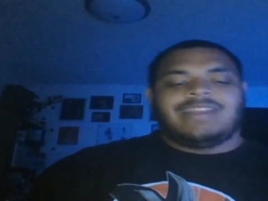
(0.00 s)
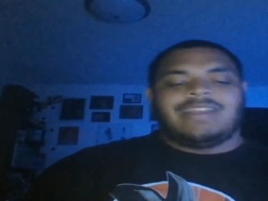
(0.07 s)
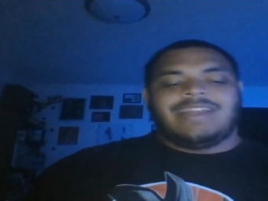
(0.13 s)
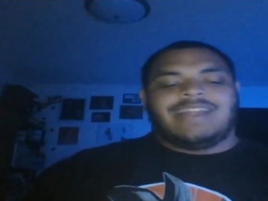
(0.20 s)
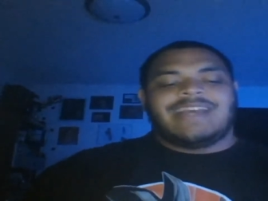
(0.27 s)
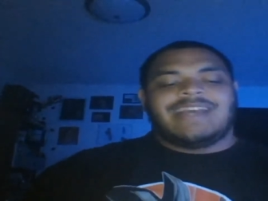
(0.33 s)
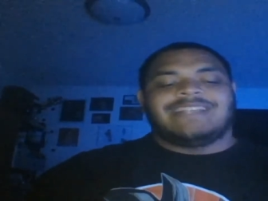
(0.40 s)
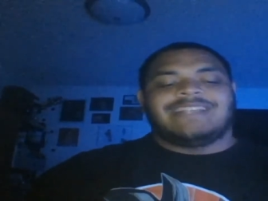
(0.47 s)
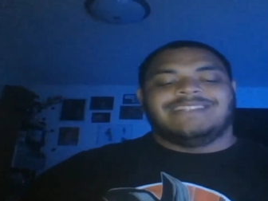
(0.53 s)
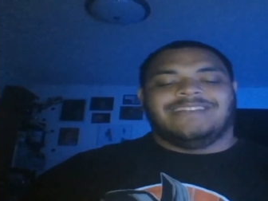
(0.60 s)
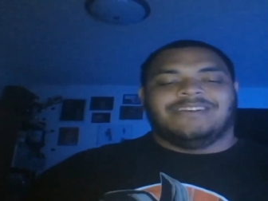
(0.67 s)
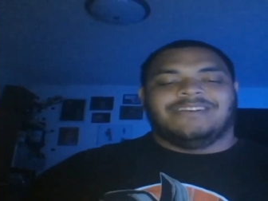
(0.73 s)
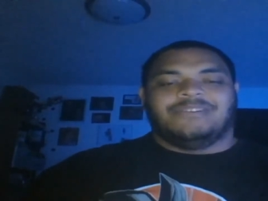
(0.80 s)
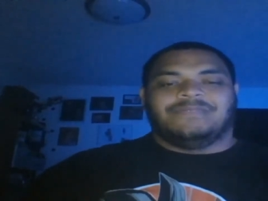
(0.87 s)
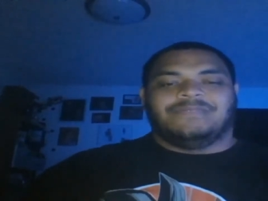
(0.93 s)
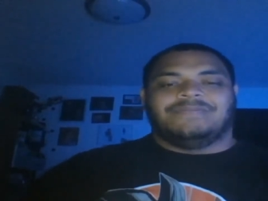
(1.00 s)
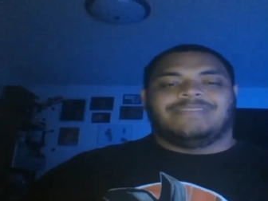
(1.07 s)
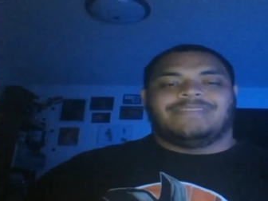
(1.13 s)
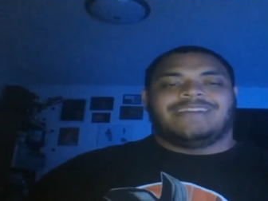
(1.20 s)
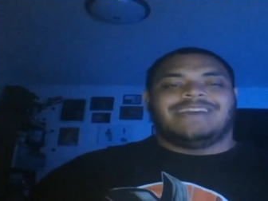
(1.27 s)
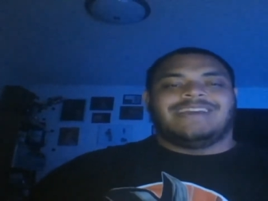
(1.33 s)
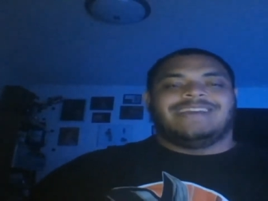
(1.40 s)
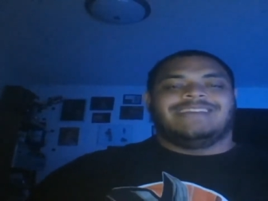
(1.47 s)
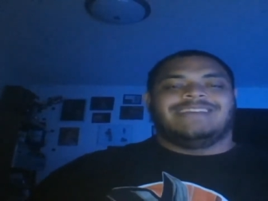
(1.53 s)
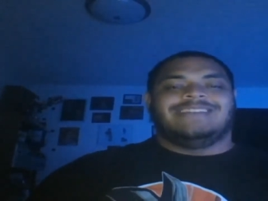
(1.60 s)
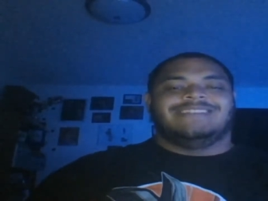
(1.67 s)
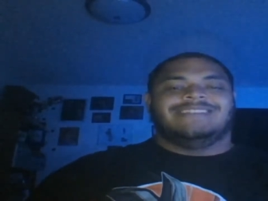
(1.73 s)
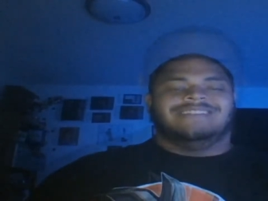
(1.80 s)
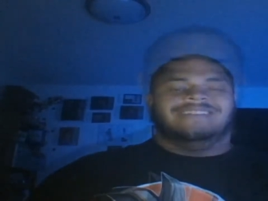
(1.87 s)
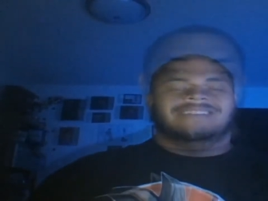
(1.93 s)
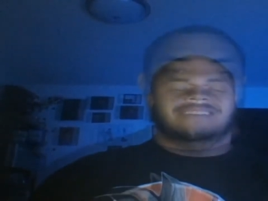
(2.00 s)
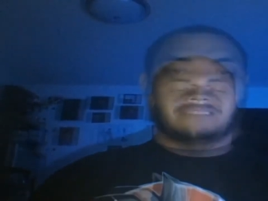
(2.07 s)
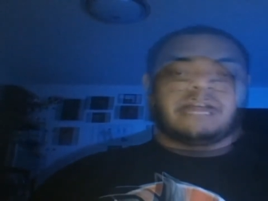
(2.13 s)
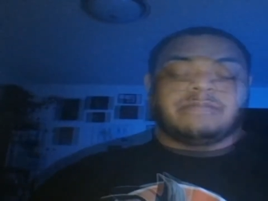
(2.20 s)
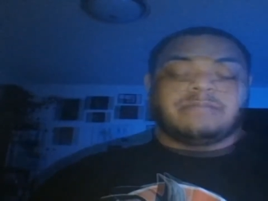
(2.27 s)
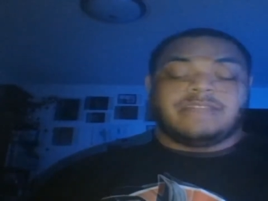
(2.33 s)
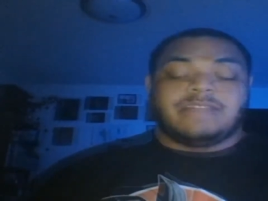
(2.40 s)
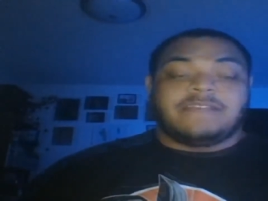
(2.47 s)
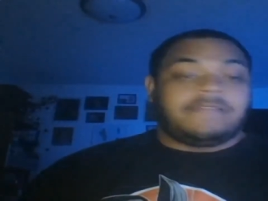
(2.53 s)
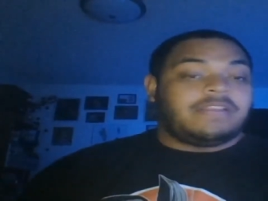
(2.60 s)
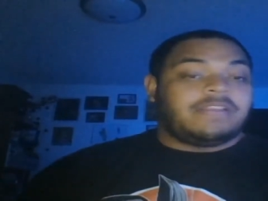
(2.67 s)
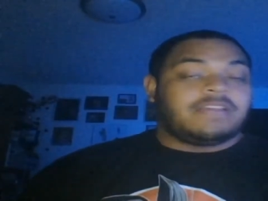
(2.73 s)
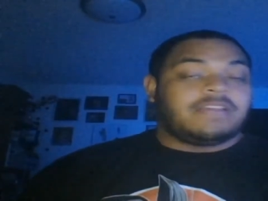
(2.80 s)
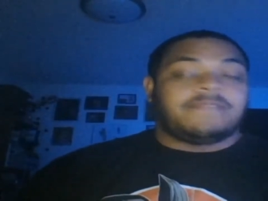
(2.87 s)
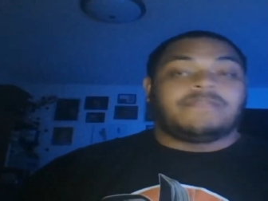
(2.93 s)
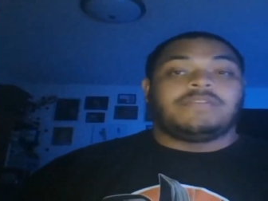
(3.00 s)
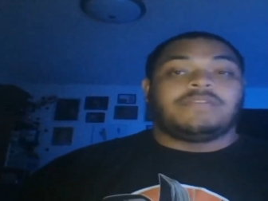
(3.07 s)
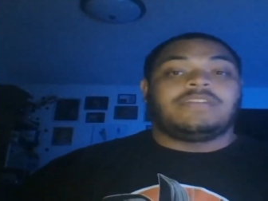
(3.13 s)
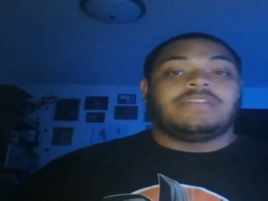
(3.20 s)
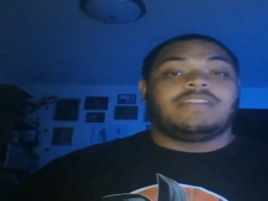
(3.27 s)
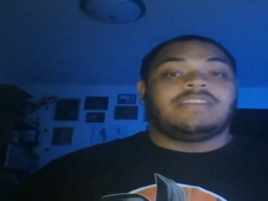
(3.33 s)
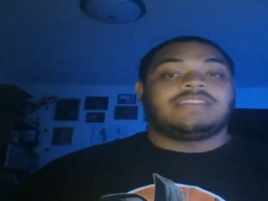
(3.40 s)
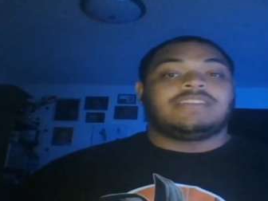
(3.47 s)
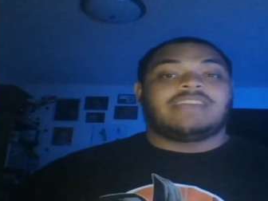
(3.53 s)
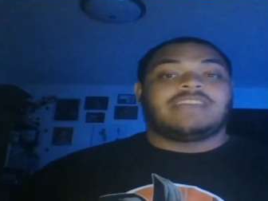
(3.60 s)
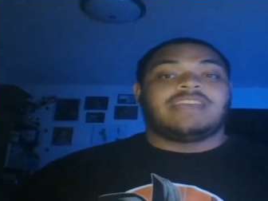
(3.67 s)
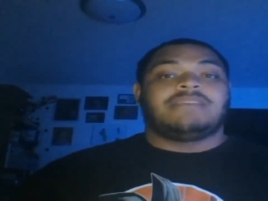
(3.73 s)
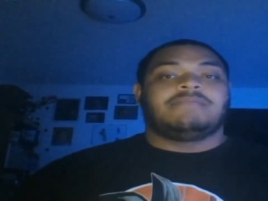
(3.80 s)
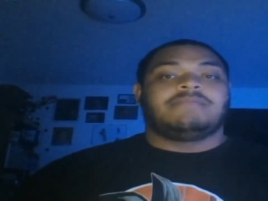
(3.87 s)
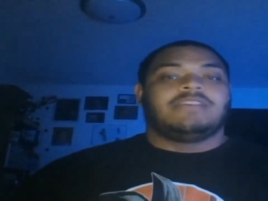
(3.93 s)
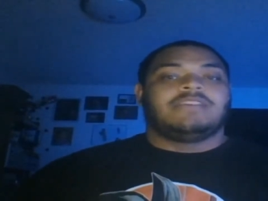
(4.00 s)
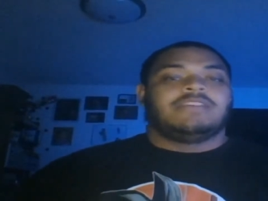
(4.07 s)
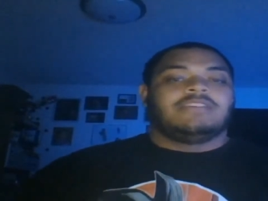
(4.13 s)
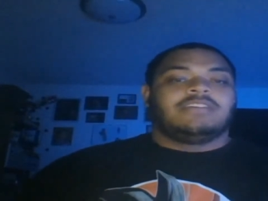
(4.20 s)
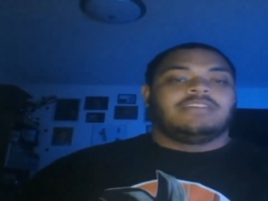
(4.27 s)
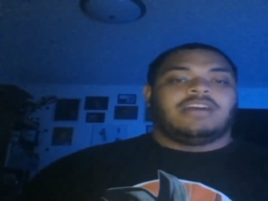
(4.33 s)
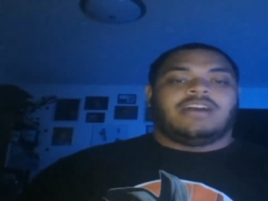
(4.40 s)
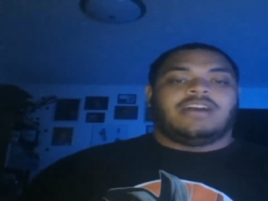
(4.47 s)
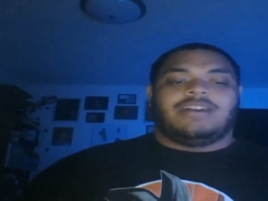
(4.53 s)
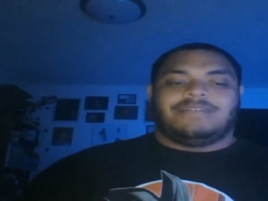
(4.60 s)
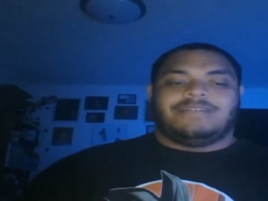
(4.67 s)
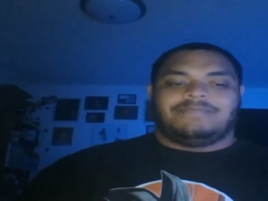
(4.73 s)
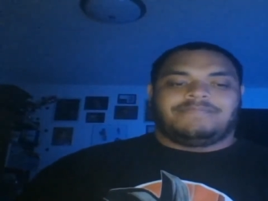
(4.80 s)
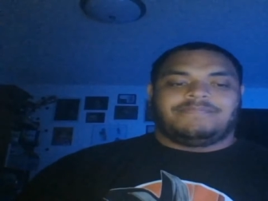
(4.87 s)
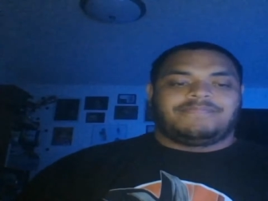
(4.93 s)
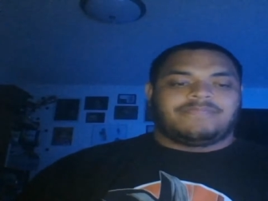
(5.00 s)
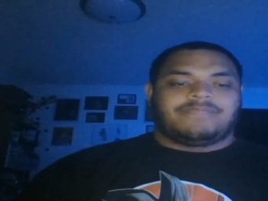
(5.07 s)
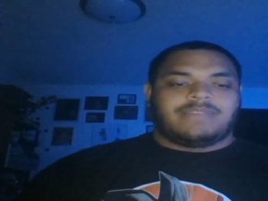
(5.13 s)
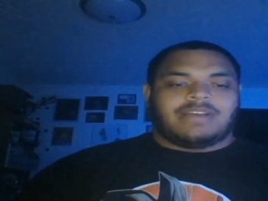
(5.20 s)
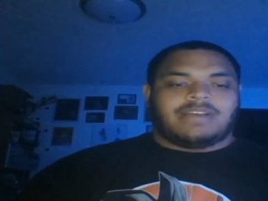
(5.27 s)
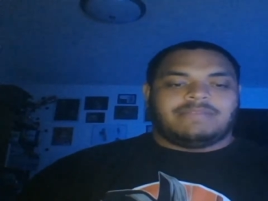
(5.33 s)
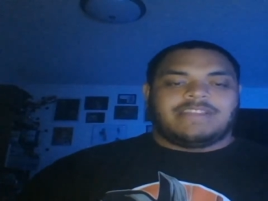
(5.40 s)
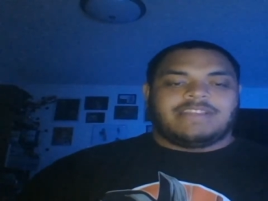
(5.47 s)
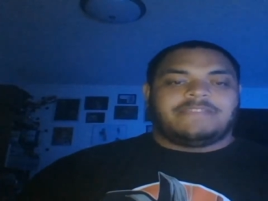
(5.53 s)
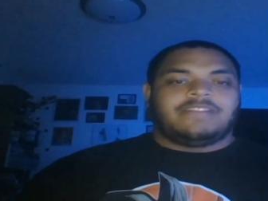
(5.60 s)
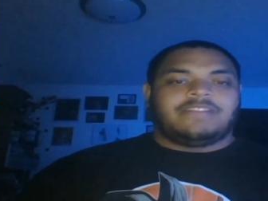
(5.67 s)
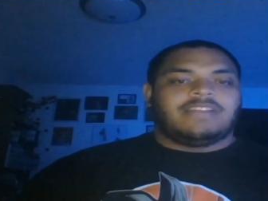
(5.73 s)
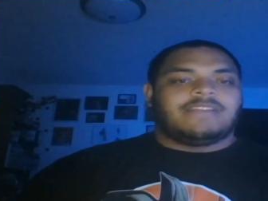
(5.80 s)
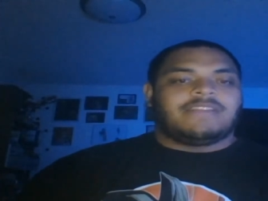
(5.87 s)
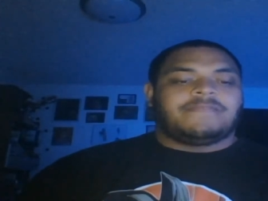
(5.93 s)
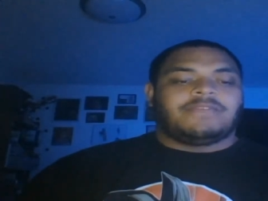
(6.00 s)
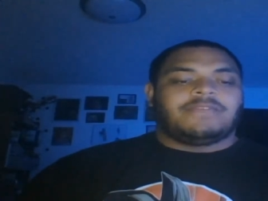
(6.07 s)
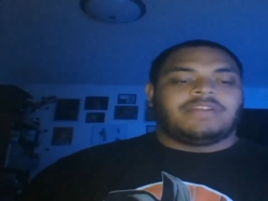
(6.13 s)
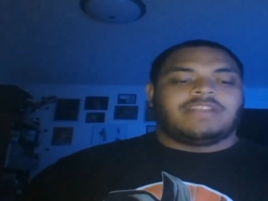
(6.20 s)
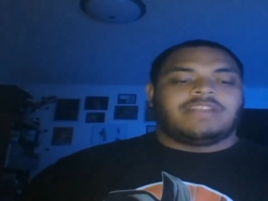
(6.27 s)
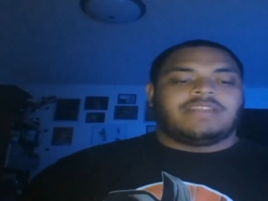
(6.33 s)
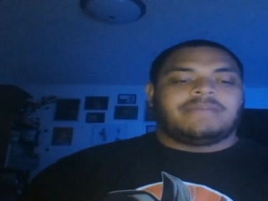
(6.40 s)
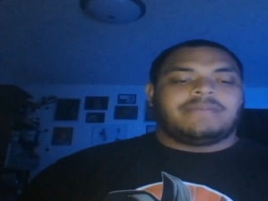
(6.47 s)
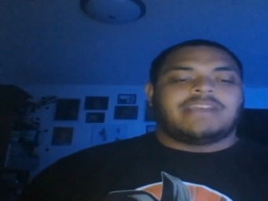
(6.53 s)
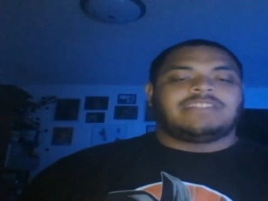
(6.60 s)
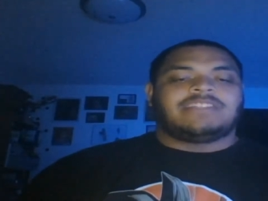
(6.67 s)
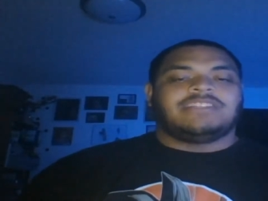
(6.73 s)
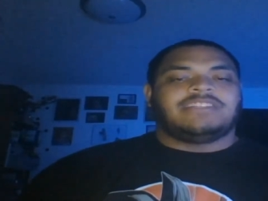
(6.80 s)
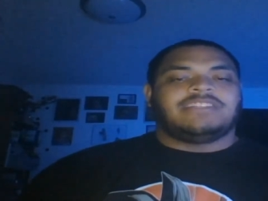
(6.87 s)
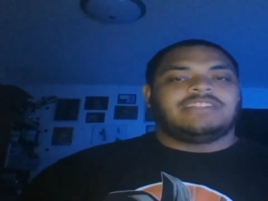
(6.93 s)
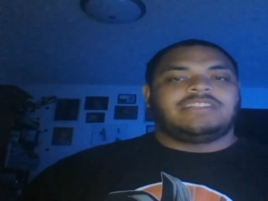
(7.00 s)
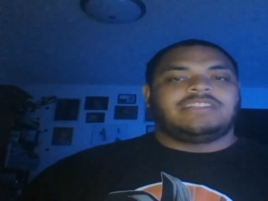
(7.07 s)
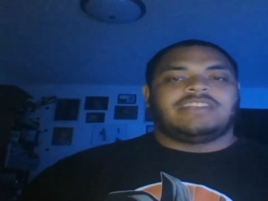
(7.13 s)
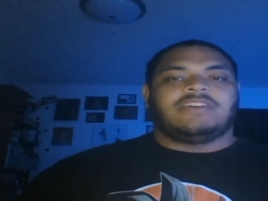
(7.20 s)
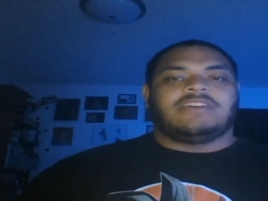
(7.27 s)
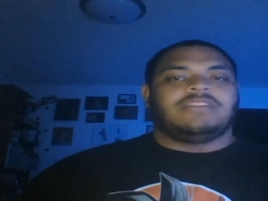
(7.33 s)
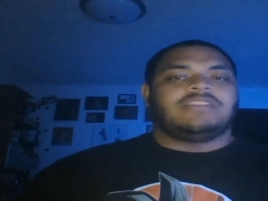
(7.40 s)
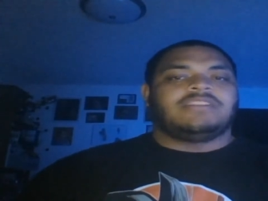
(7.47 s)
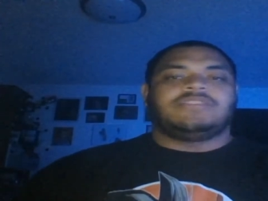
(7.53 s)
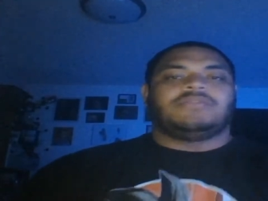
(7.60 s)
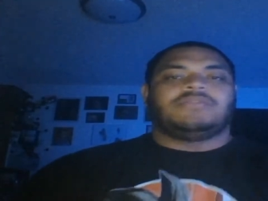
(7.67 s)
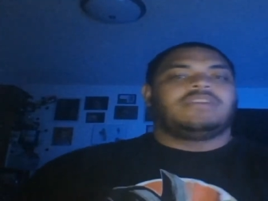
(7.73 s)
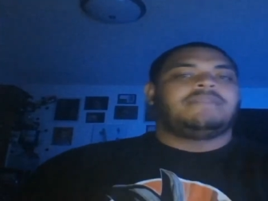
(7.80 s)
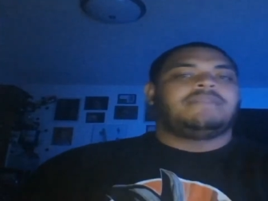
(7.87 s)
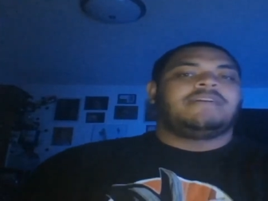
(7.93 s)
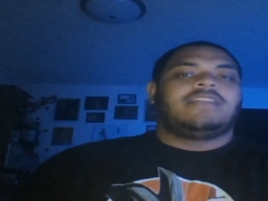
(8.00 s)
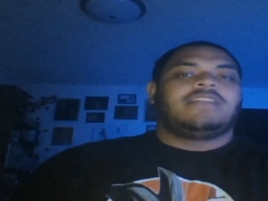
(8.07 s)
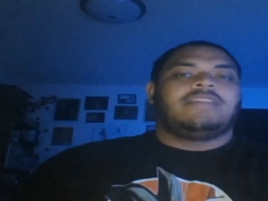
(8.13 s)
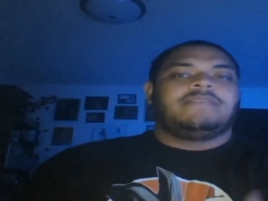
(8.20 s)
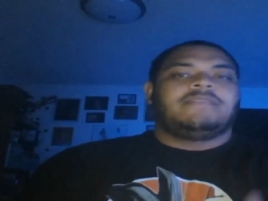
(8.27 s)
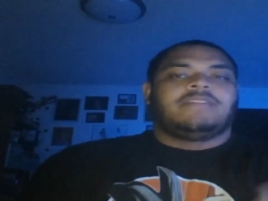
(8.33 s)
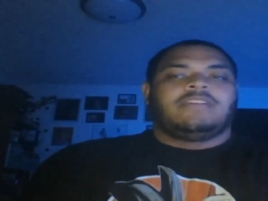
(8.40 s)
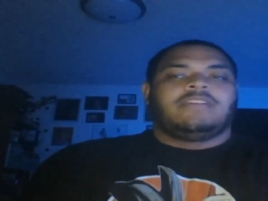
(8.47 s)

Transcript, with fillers: Now that's dope. That is dope. I'm definitely looking forward to this game. Um. I'm definitely looking forward to them actually just telling the story about it.